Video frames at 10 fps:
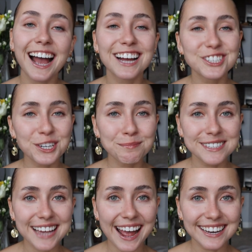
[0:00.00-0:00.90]
a gym
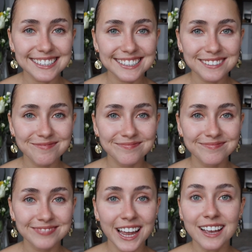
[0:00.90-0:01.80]
set,
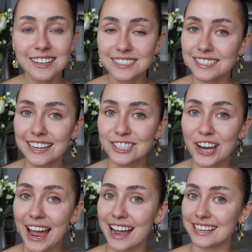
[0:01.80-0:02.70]
such
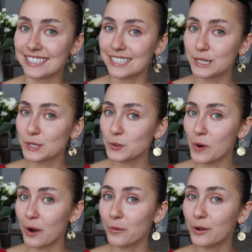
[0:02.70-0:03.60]
as Squat